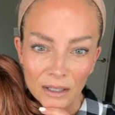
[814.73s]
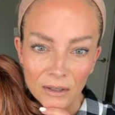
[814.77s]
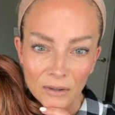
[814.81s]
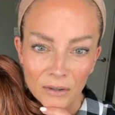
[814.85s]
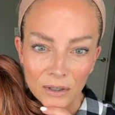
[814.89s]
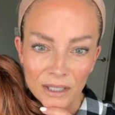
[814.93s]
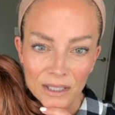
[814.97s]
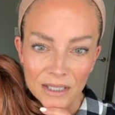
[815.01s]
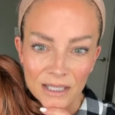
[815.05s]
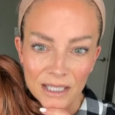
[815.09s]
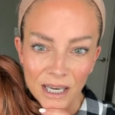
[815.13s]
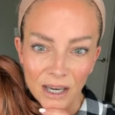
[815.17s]

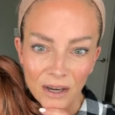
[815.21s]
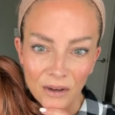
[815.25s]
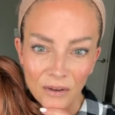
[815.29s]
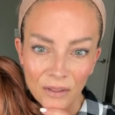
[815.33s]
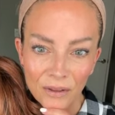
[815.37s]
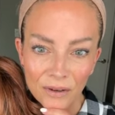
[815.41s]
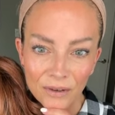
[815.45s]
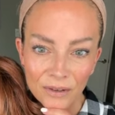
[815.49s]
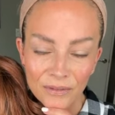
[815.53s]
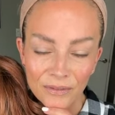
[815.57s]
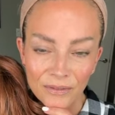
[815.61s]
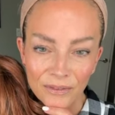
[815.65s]
You can
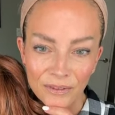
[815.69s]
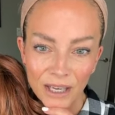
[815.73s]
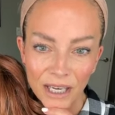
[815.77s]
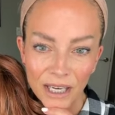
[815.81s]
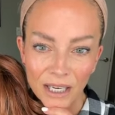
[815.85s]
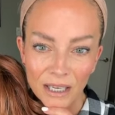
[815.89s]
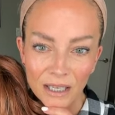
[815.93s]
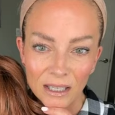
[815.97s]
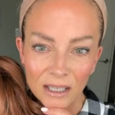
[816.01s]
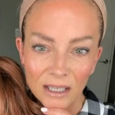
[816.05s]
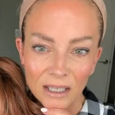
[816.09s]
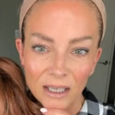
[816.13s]
tell they're
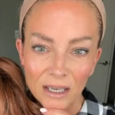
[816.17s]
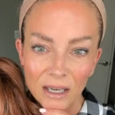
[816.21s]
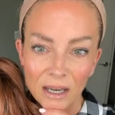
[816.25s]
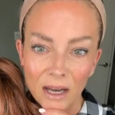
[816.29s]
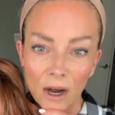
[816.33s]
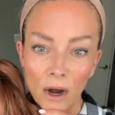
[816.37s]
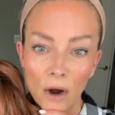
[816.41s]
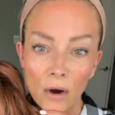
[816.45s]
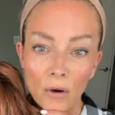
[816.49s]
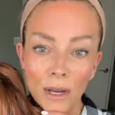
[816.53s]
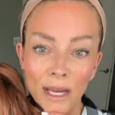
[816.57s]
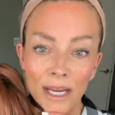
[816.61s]
fake.
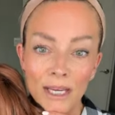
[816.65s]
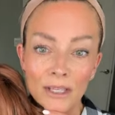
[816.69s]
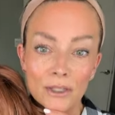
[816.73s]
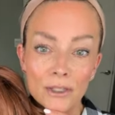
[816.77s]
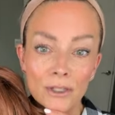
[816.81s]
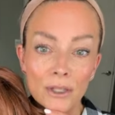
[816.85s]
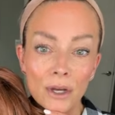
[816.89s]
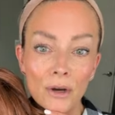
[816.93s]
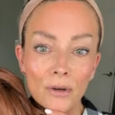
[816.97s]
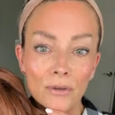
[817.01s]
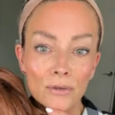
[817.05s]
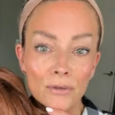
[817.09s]
Okay,
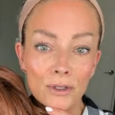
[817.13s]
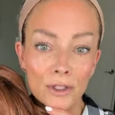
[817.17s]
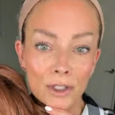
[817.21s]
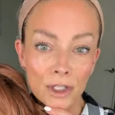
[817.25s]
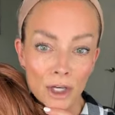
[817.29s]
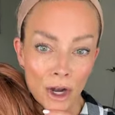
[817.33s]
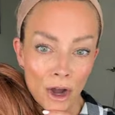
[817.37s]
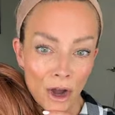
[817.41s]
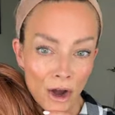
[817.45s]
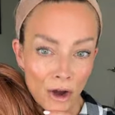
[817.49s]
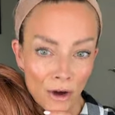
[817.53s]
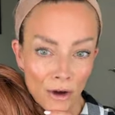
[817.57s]
so
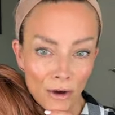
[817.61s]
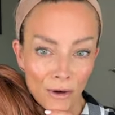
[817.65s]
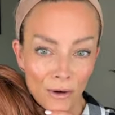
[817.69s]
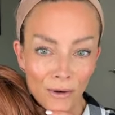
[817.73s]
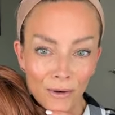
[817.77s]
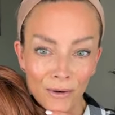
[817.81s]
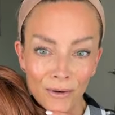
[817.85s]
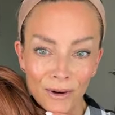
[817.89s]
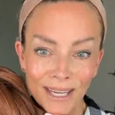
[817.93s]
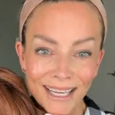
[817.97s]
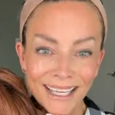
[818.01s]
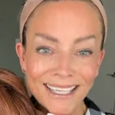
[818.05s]

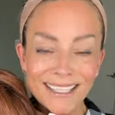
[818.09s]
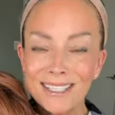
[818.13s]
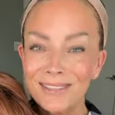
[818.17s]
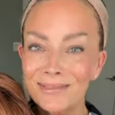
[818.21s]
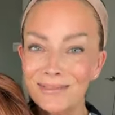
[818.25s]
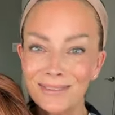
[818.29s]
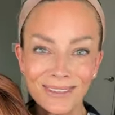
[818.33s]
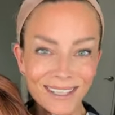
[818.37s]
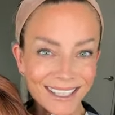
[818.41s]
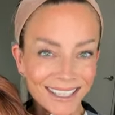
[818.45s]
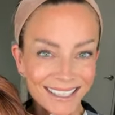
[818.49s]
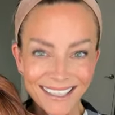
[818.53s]
Joe,
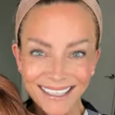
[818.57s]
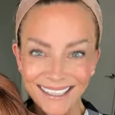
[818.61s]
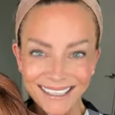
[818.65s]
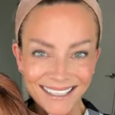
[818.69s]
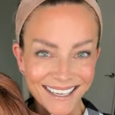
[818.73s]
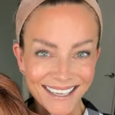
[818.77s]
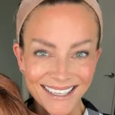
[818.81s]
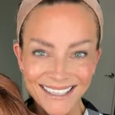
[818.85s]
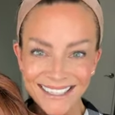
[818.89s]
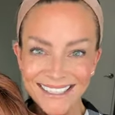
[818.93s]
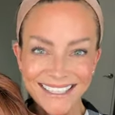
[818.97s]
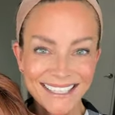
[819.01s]
it's really
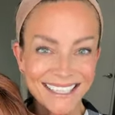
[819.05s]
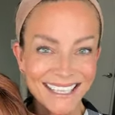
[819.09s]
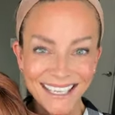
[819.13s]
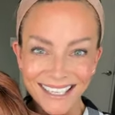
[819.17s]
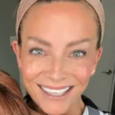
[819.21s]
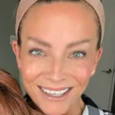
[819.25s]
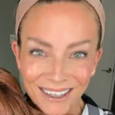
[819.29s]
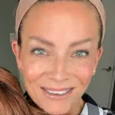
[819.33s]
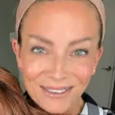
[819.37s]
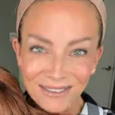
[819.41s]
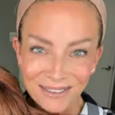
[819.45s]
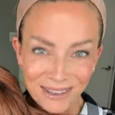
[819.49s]
nice to
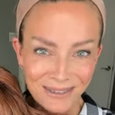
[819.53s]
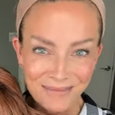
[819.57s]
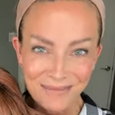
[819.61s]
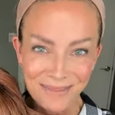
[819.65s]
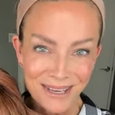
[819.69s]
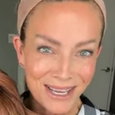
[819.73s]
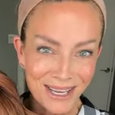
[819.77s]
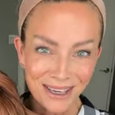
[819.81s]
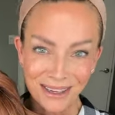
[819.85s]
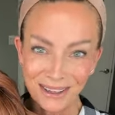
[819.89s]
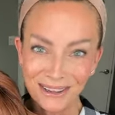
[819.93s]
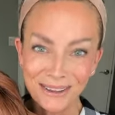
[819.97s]
hear
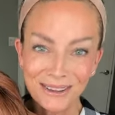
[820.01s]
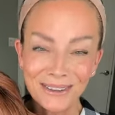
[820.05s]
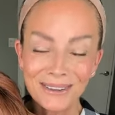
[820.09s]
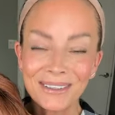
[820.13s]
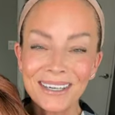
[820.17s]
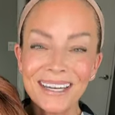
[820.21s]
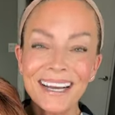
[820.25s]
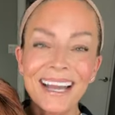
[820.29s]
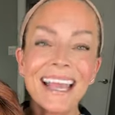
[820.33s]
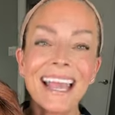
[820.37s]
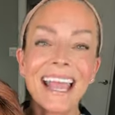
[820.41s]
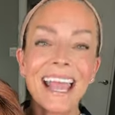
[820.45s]
from
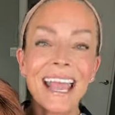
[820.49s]
you.